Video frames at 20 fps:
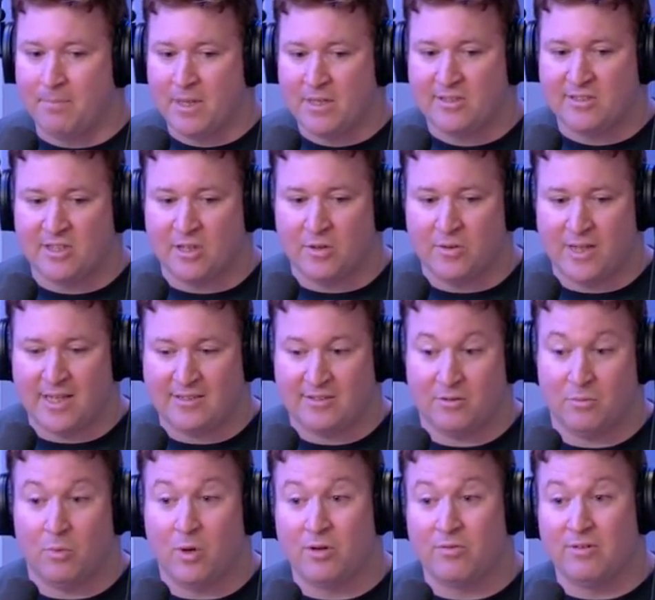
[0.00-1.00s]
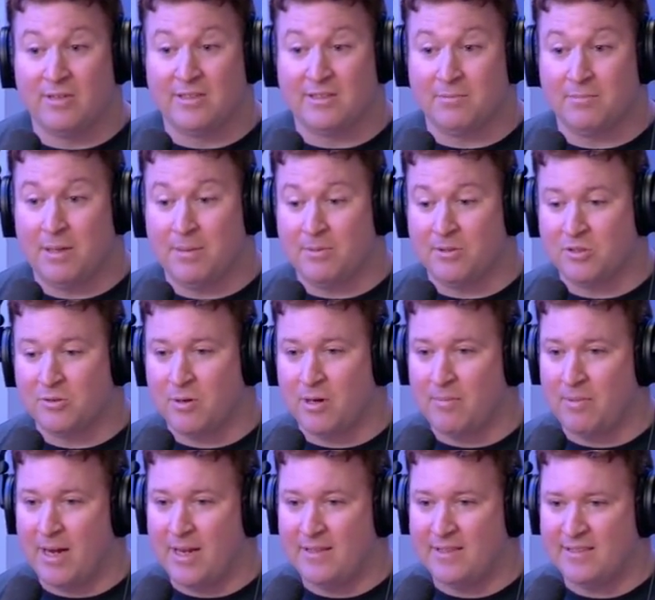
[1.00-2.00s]
So that's the one reason people
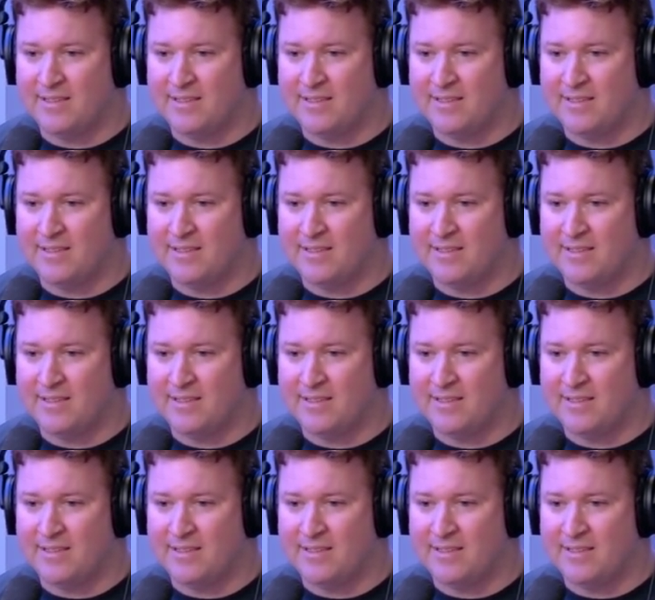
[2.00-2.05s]
swear by it.